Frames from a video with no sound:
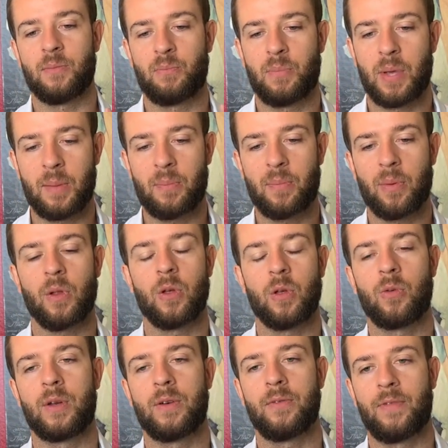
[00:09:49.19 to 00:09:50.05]
people
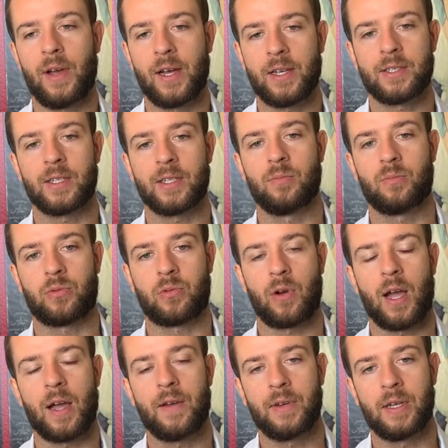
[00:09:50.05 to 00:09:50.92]
who invest in
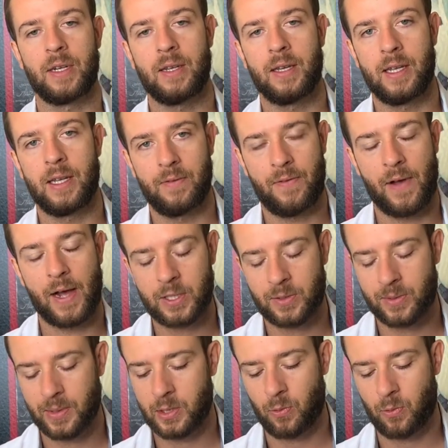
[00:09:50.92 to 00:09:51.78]
private
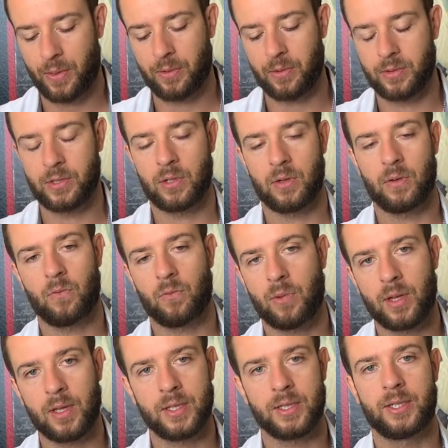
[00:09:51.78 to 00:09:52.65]
investments, whether it's
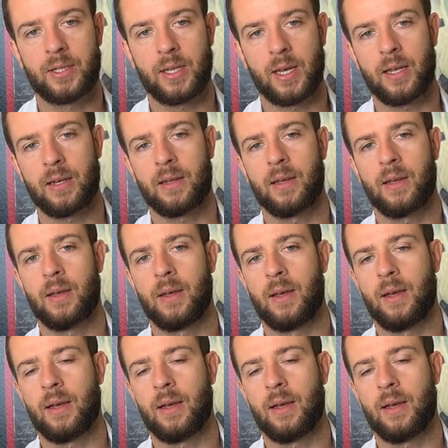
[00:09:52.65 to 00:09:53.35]
real estate,